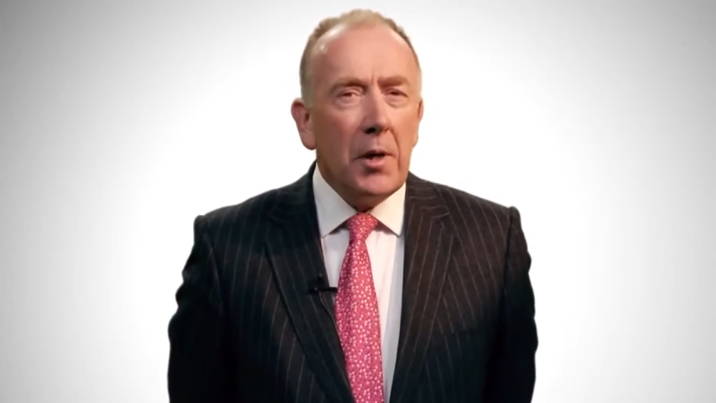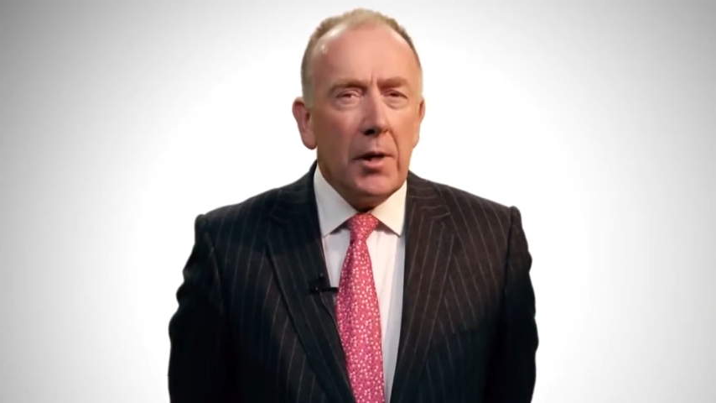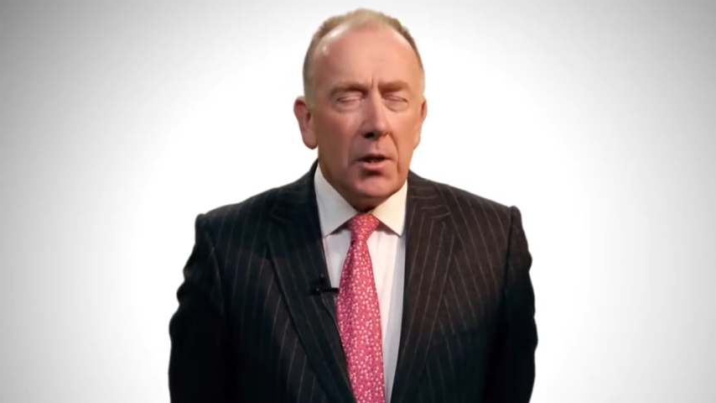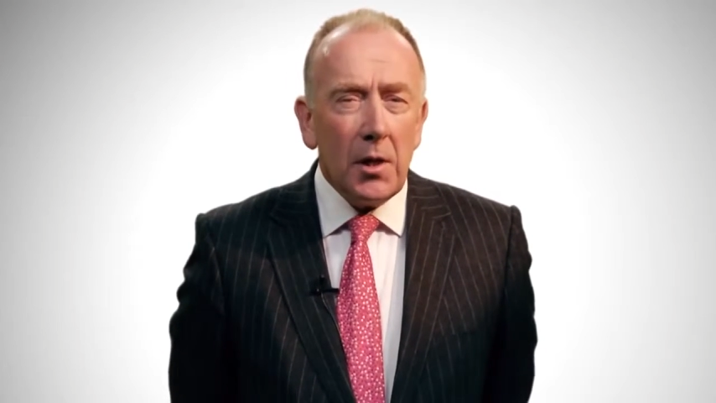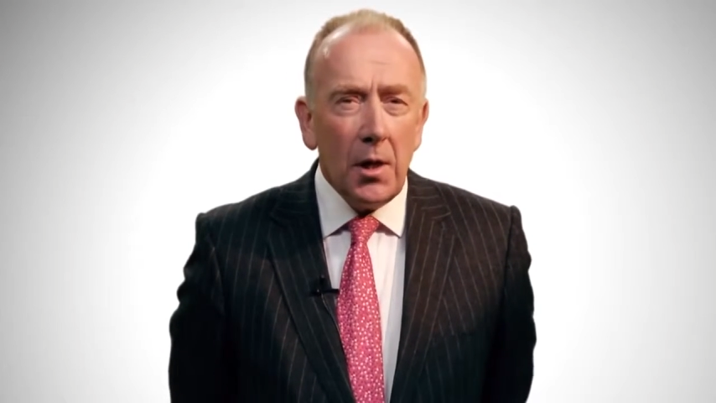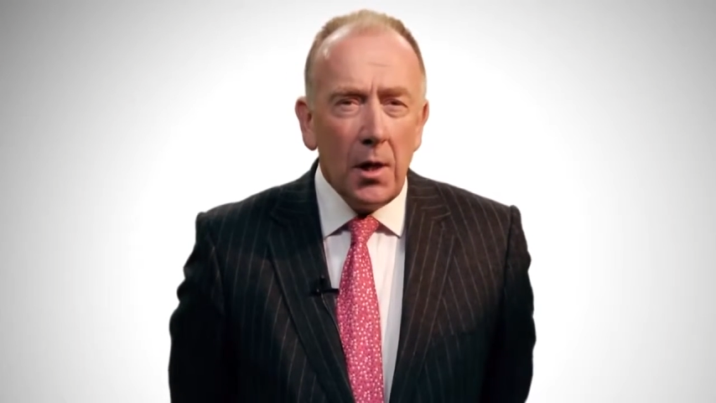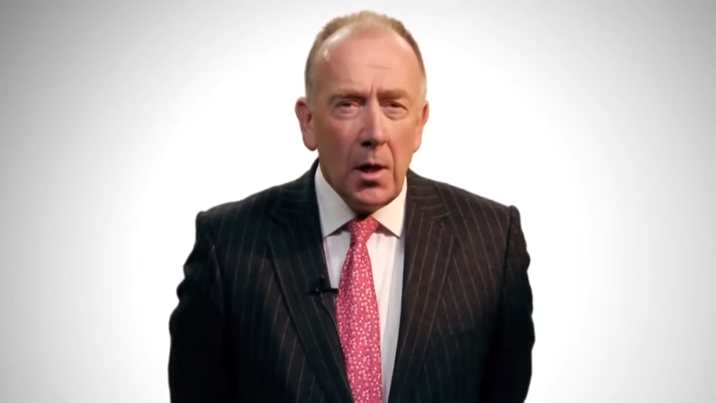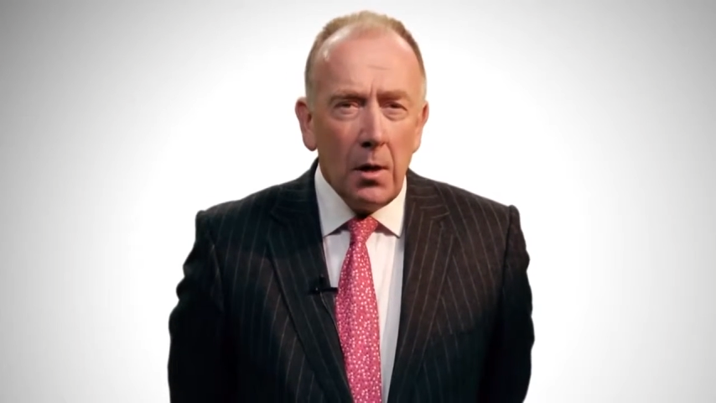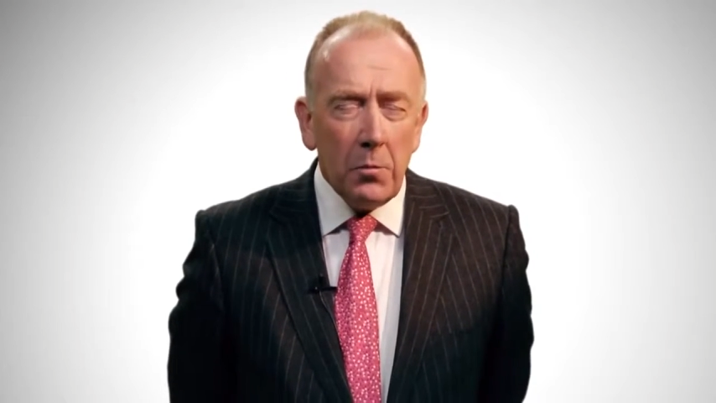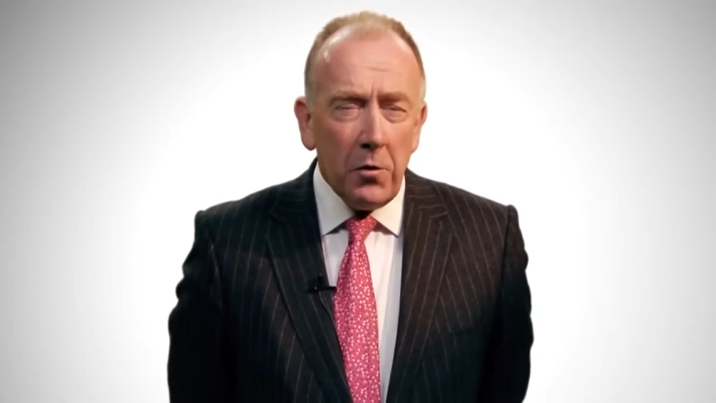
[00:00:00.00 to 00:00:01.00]
mobility,
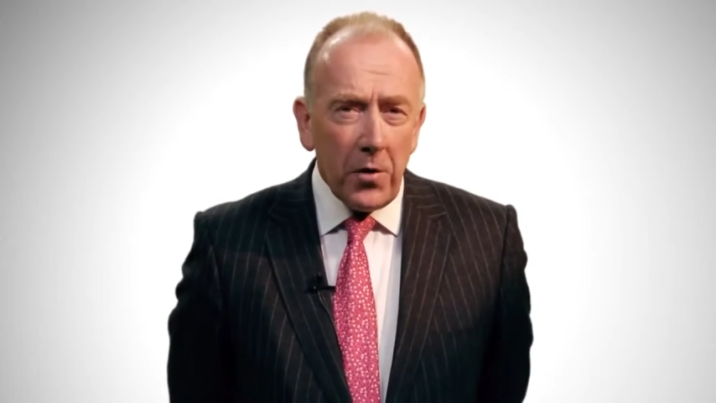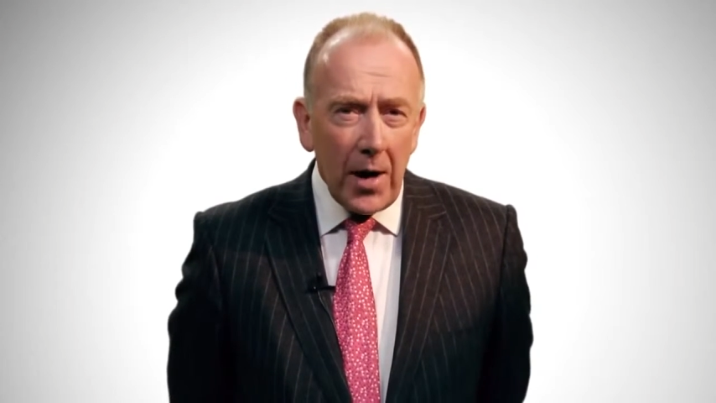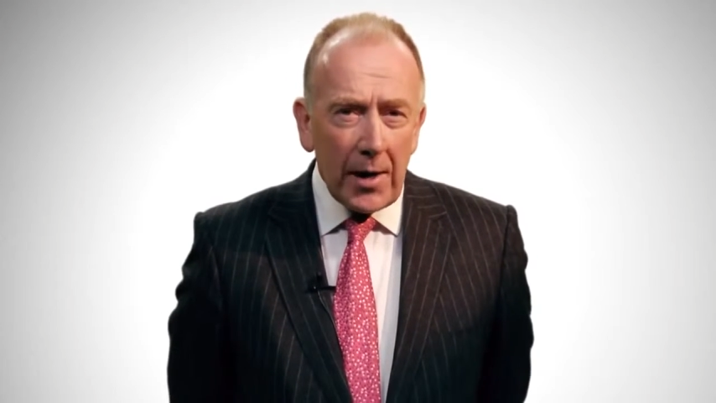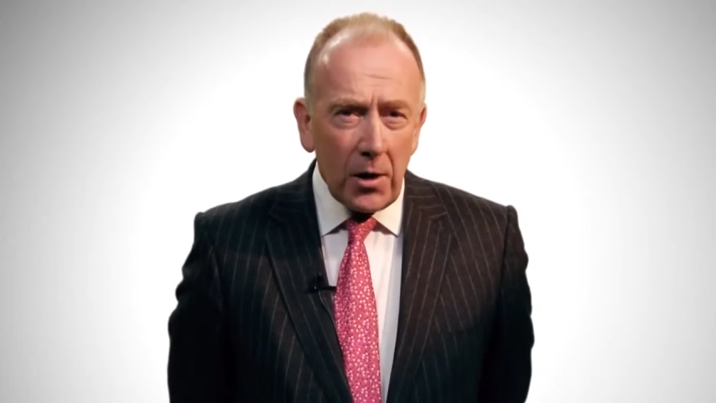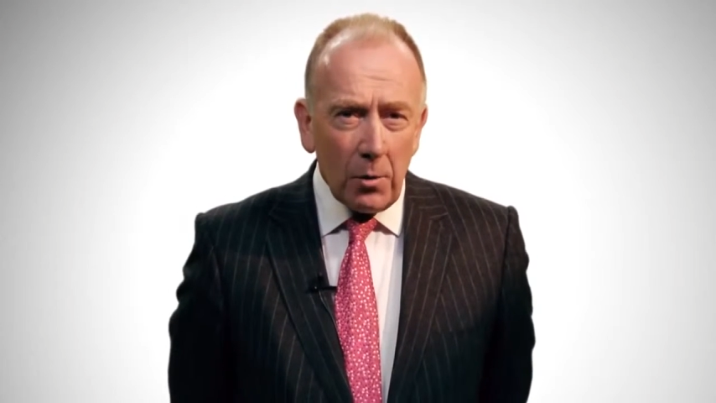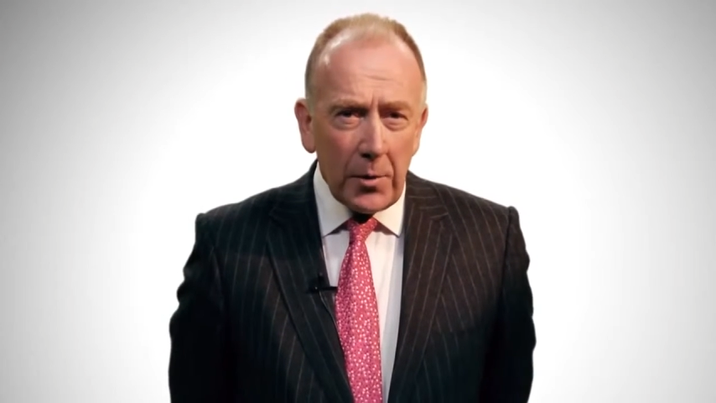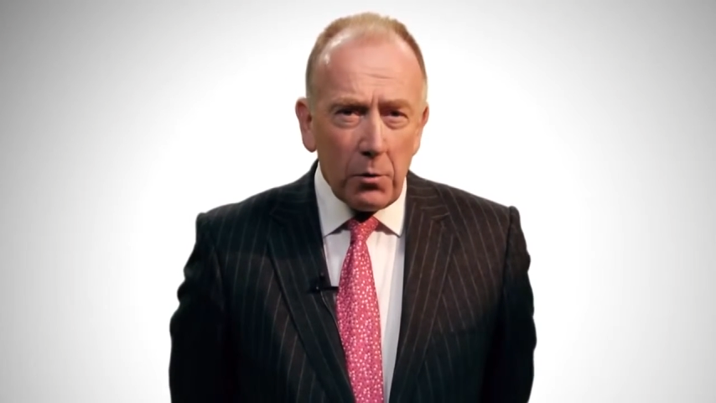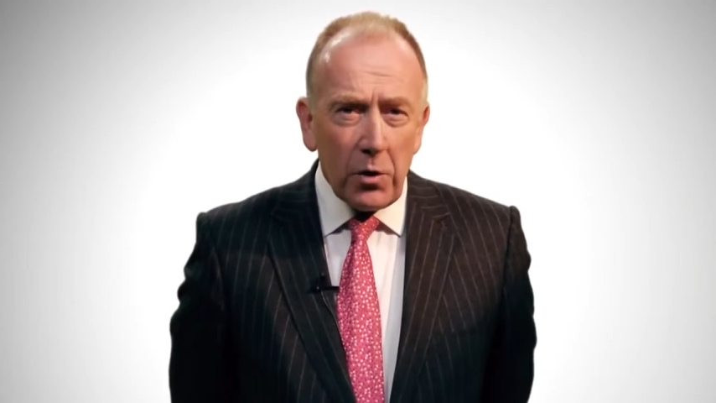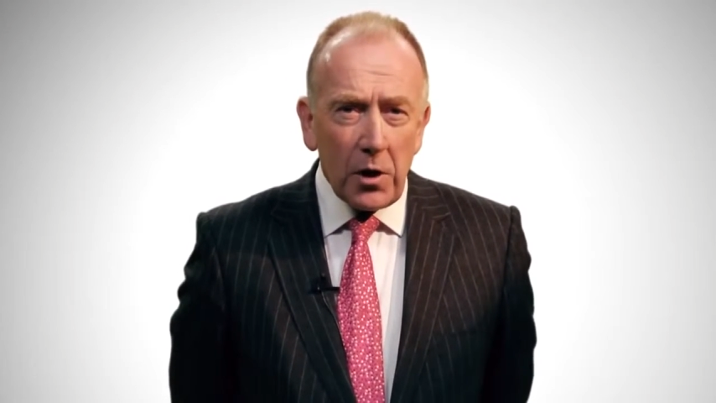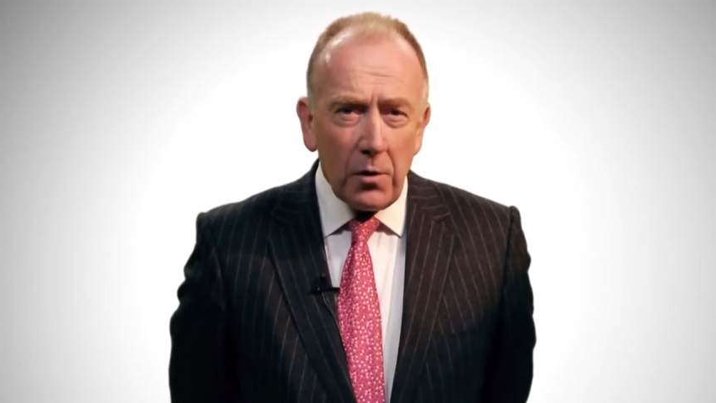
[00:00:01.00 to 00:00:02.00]
but for
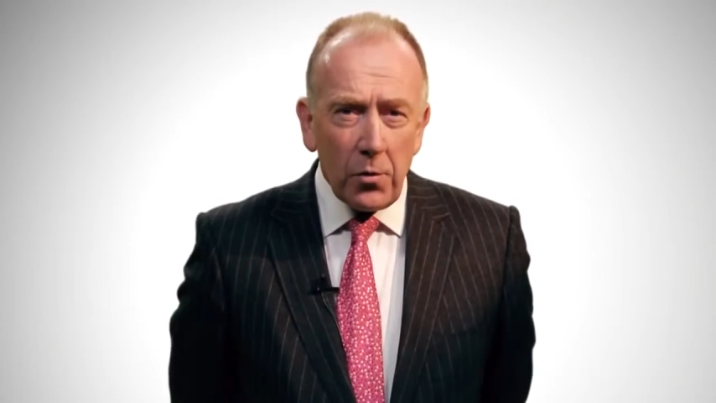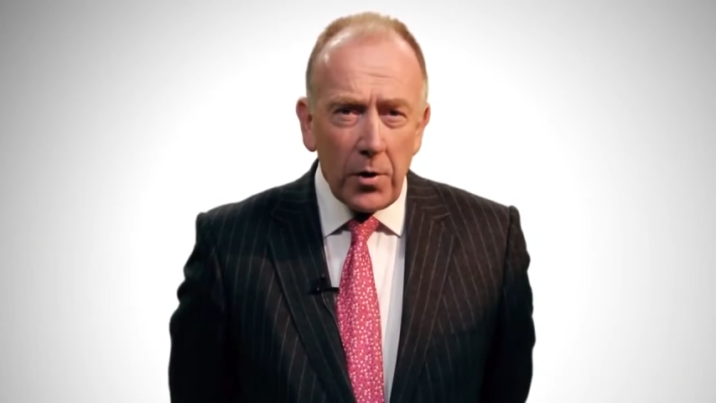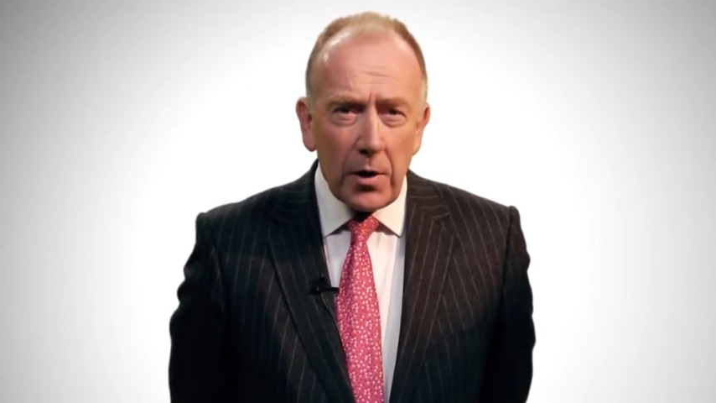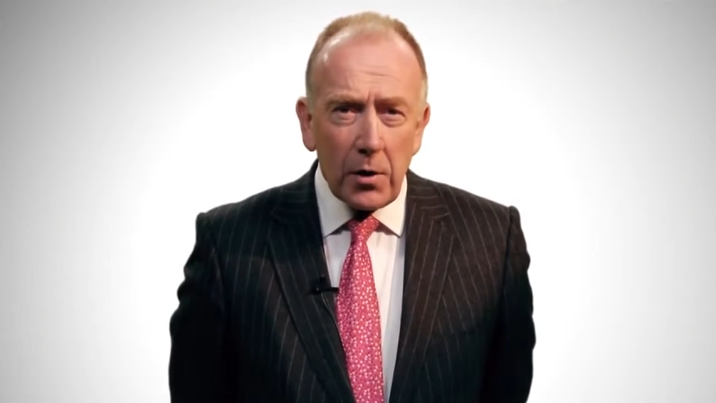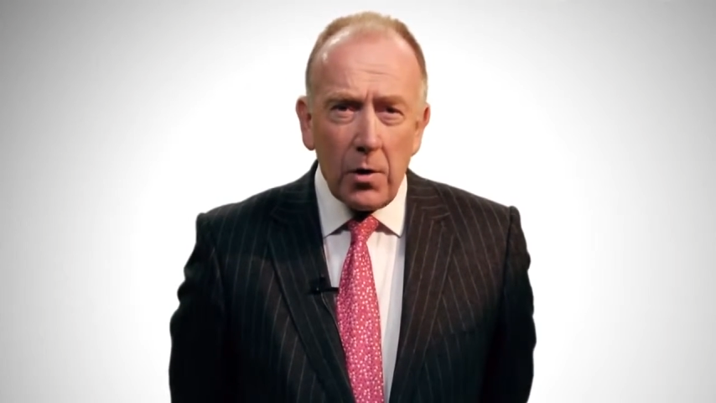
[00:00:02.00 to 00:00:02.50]
economic recovery